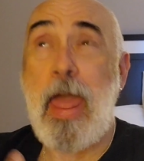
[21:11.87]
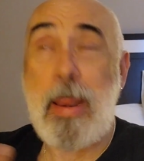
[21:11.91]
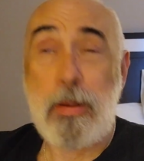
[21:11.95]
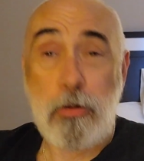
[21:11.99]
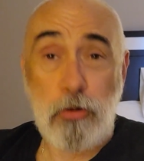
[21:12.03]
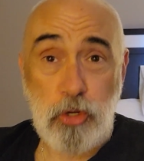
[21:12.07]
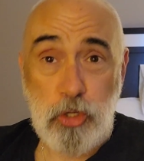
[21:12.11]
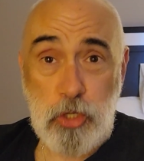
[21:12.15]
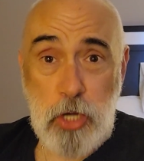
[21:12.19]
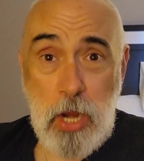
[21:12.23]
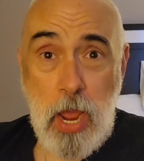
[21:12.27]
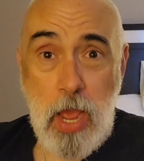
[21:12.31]

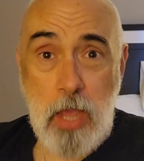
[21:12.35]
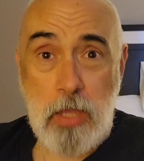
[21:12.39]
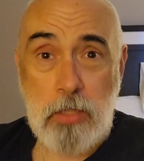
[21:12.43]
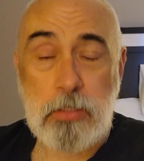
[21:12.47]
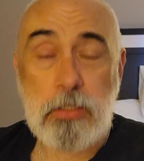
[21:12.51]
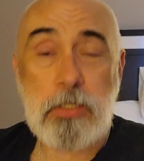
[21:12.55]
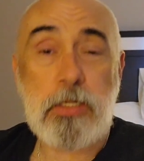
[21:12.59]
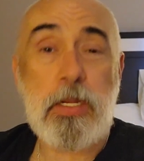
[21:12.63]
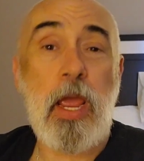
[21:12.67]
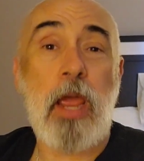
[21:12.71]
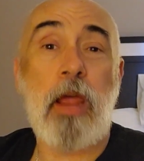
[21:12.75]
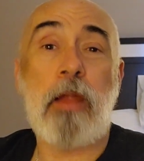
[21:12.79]

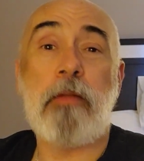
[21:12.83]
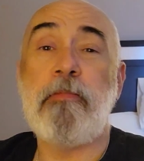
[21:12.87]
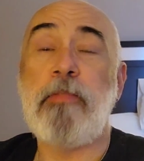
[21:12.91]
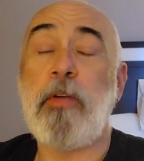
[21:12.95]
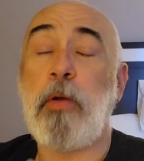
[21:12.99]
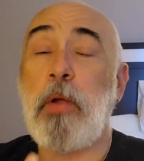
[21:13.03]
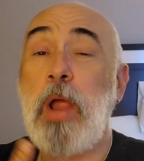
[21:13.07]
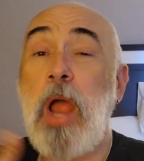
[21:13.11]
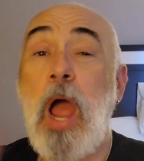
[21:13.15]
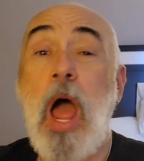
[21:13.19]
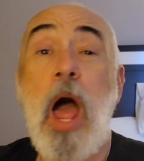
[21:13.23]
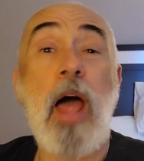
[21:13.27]
energized
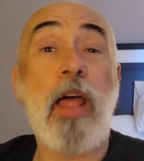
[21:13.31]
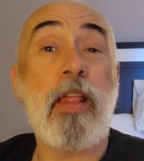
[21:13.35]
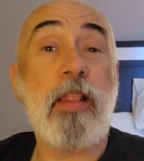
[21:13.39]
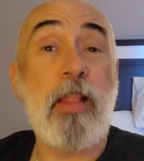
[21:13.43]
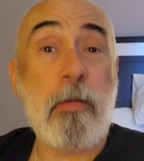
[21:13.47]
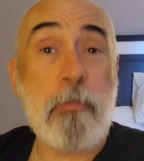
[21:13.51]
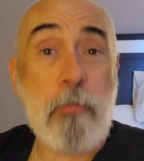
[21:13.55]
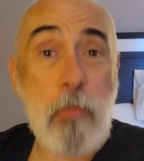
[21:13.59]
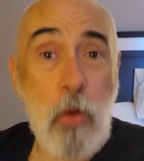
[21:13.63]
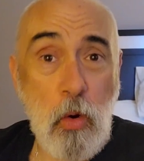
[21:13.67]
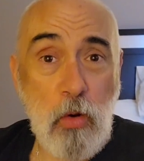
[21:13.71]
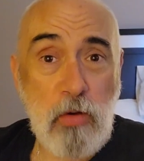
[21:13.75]
and very
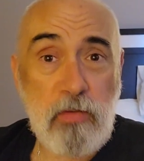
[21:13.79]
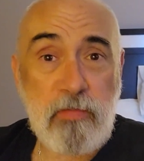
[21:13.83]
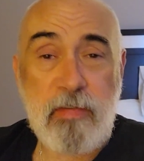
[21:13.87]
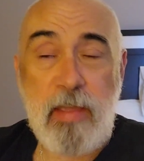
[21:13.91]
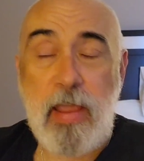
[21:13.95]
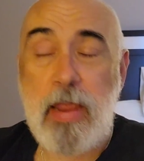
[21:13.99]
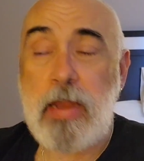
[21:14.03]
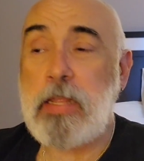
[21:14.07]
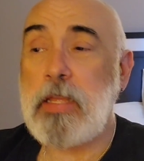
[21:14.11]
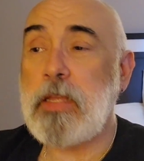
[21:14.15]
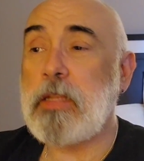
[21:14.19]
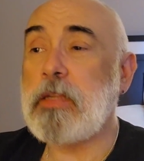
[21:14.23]
highly
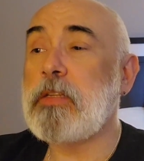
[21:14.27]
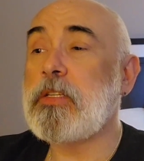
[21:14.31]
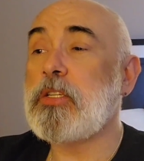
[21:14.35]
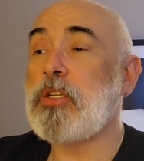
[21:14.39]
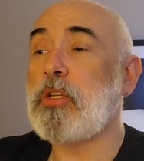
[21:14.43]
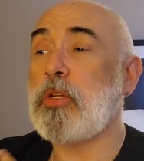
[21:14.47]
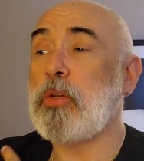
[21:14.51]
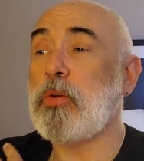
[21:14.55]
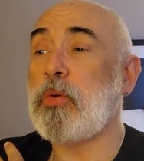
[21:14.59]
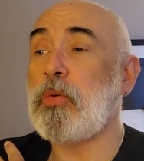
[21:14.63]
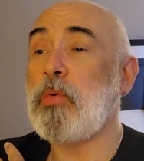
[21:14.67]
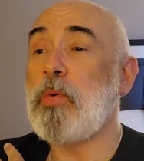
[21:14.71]

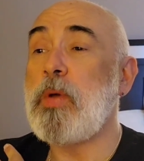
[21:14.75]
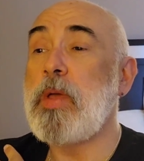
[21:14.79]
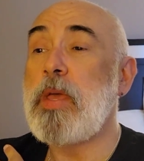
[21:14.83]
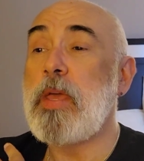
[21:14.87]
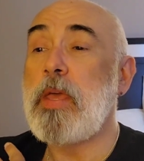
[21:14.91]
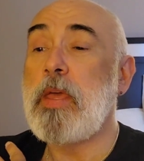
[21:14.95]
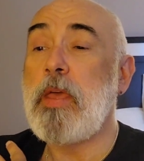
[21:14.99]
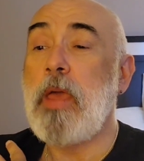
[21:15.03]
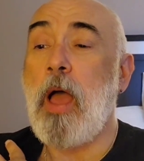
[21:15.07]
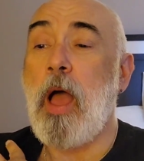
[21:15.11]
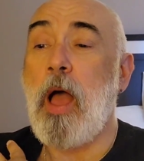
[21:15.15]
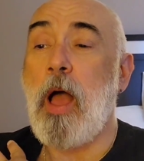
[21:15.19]
motivated to
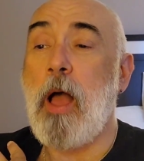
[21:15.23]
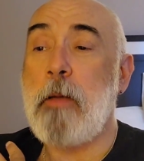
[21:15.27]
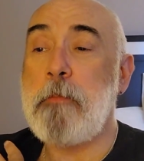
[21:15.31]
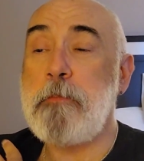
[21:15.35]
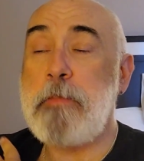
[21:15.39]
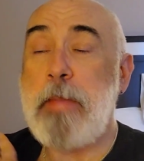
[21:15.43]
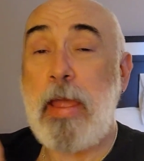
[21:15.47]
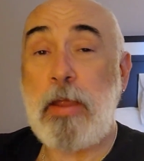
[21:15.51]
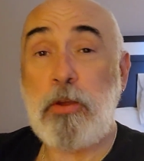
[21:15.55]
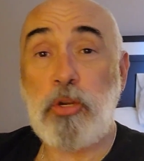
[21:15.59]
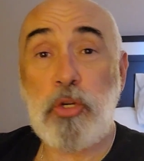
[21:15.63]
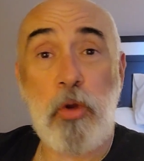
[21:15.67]

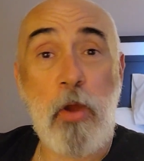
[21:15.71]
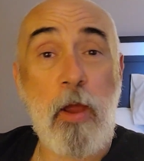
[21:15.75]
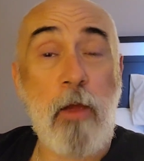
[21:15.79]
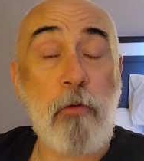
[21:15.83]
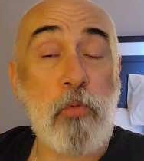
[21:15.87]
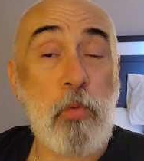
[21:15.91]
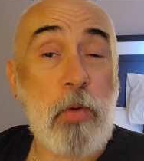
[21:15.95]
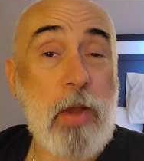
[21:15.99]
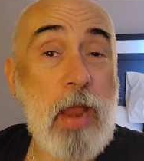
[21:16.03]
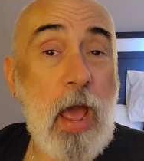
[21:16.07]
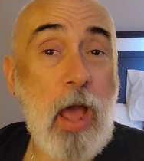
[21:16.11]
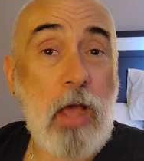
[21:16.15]
make sure
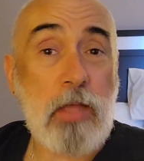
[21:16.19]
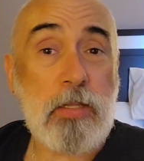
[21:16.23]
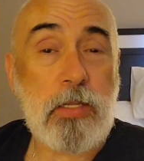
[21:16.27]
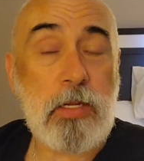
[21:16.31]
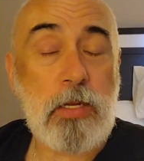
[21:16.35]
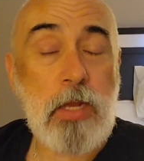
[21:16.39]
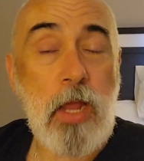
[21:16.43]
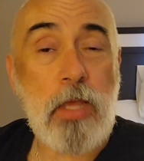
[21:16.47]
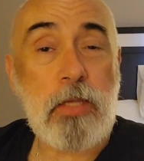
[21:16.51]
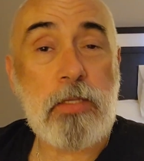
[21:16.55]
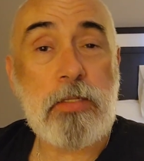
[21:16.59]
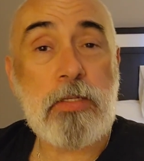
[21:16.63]
everyone
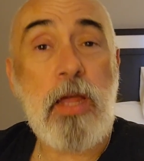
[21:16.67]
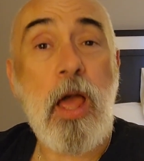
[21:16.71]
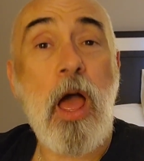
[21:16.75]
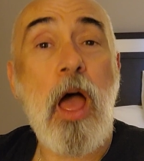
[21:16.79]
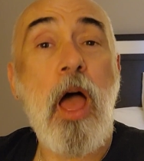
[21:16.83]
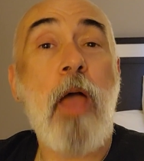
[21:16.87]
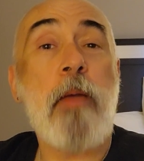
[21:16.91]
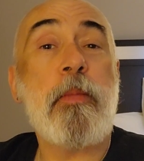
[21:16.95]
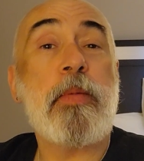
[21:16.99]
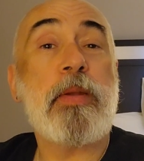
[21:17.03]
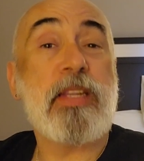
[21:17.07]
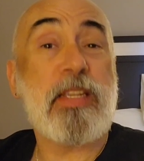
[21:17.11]
has a nice
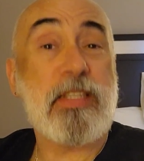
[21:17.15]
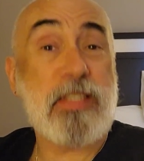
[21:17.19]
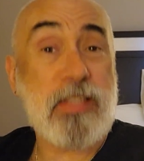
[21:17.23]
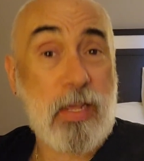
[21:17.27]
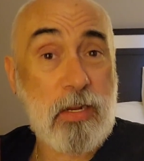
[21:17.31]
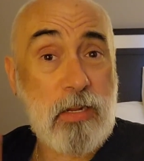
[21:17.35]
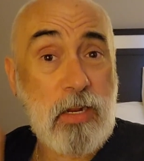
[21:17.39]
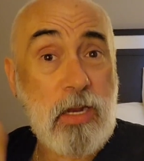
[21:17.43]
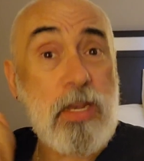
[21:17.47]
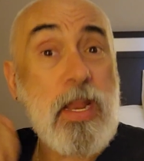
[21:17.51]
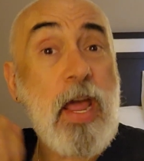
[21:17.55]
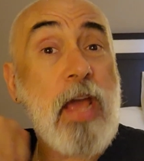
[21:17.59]
time and to
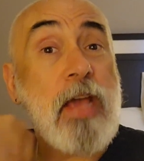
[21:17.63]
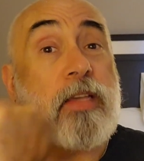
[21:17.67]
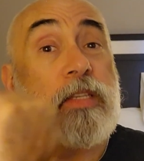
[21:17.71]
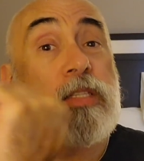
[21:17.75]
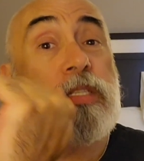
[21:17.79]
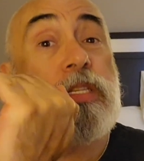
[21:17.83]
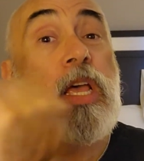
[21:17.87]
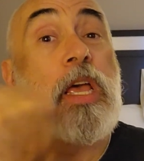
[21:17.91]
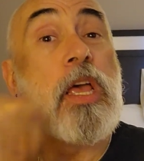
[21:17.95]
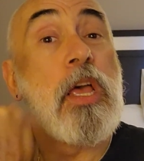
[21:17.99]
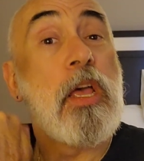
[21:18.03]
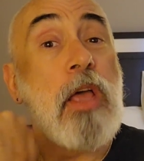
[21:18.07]
set a
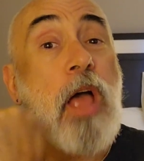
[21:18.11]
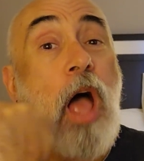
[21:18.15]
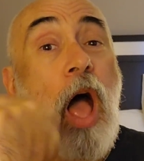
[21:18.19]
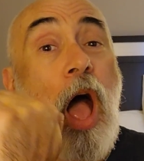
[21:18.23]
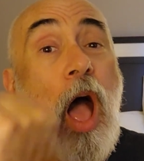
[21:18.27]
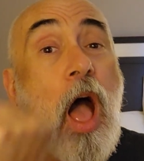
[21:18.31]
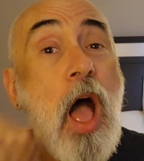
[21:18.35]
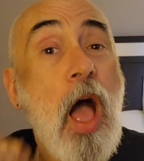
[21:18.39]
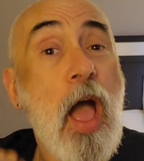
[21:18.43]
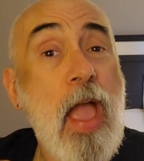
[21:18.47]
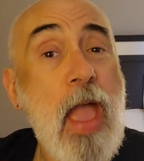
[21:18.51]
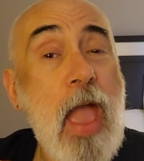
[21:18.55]
nice
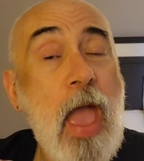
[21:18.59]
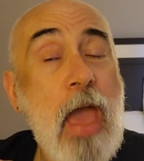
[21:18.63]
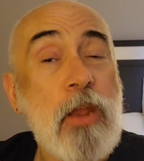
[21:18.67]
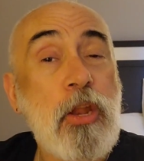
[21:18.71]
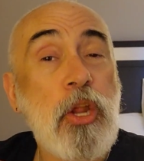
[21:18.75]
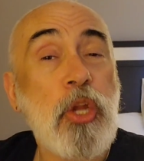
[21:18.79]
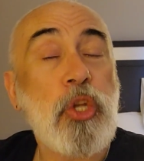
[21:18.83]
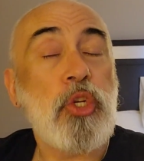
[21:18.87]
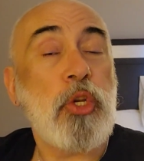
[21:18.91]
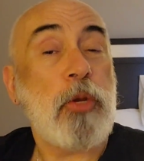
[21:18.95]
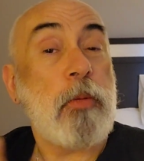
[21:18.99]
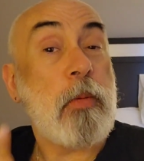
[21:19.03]
high
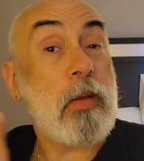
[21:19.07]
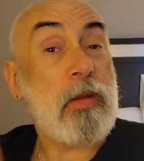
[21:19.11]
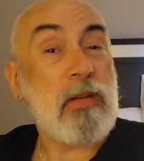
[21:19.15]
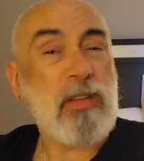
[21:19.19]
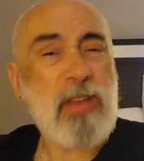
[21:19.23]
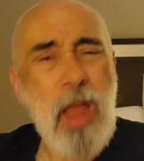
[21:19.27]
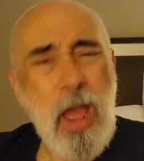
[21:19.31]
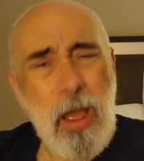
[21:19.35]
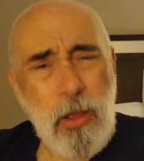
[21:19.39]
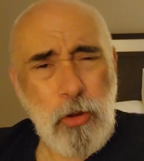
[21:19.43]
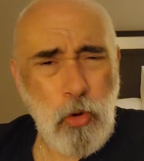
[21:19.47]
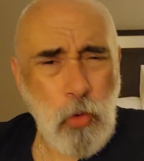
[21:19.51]
energy,
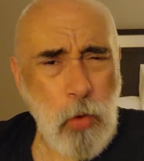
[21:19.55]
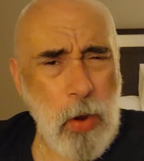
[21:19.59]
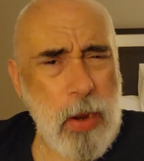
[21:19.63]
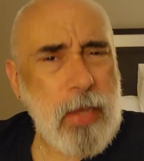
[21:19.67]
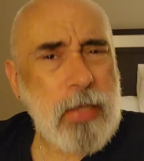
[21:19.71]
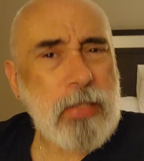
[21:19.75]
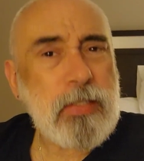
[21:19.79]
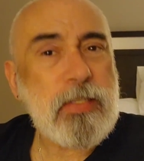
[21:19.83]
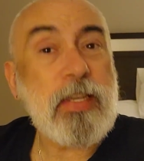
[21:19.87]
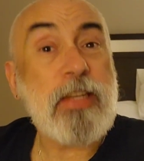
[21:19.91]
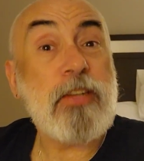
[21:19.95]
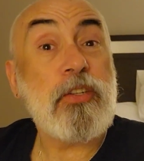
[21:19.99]
but not
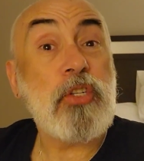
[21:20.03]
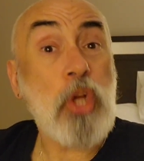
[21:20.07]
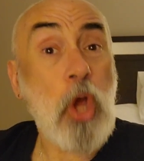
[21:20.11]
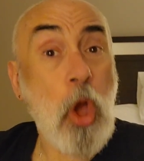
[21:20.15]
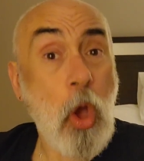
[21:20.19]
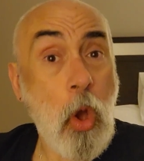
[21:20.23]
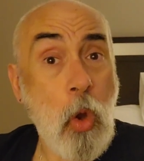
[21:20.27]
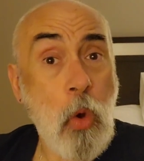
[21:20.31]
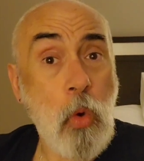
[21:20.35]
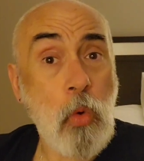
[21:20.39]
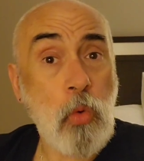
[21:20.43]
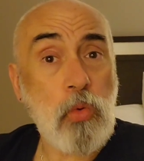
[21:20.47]
crazy,
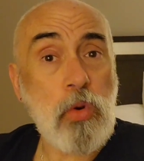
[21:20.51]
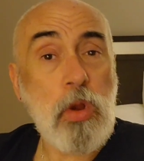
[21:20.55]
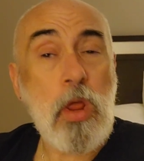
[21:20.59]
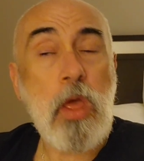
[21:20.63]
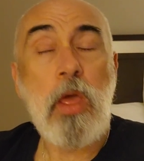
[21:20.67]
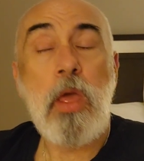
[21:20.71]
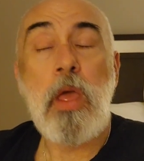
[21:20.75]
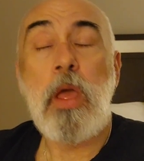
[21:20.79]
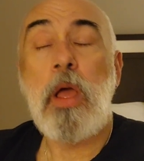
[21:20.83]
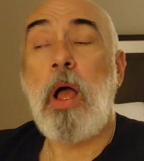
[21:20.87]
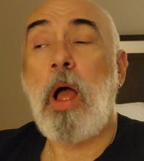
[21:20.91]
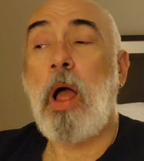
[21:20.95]

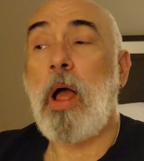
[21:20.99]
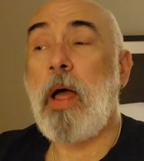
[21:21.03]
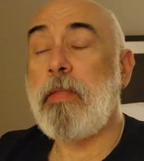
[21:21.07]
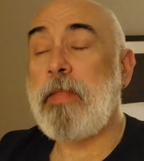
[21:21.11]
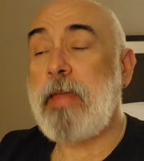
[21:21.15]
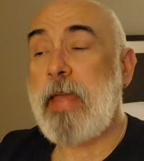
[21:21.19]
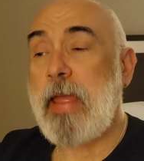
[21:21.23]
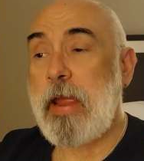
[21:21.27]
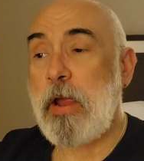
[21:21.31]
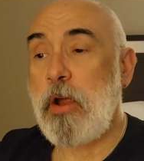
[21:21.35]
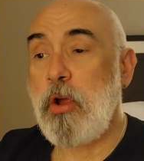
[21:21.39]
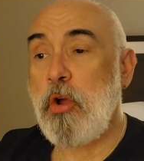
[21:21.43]
tone
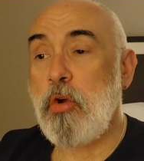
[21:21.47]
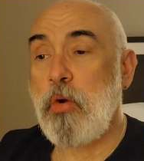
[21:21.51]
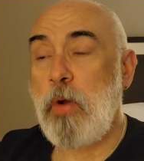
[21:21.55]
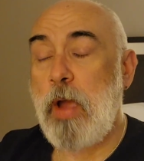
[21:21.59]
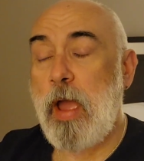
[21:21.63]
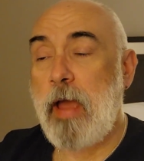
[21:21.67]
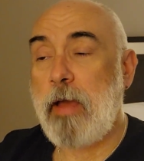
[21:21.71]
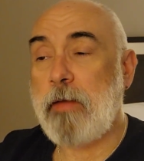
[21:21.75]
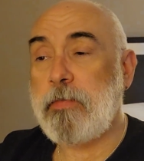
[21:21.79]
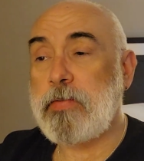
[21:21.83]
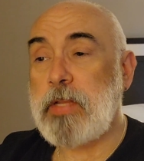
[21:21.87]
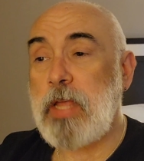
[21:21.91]
on the
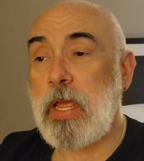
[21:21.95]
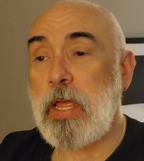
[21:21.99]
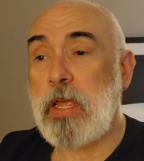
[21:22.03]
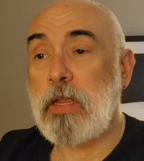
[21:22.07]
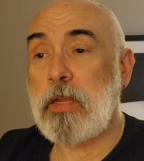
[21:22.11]
aircraft.